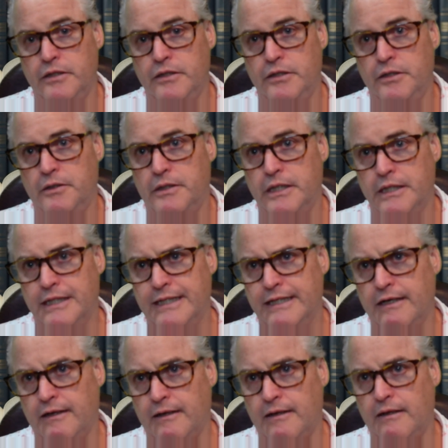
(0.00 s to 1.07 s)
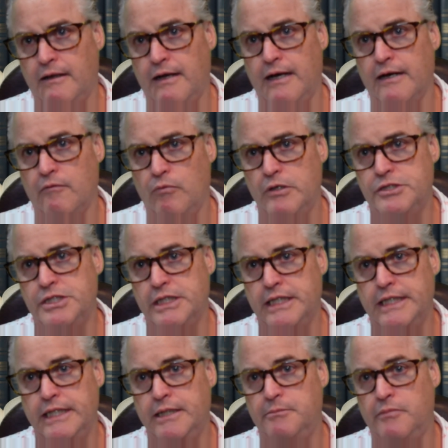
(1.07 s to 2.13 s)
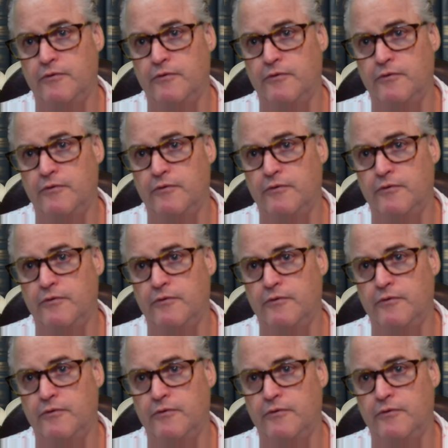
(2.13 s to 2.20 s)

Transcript: you can get a lot of what you need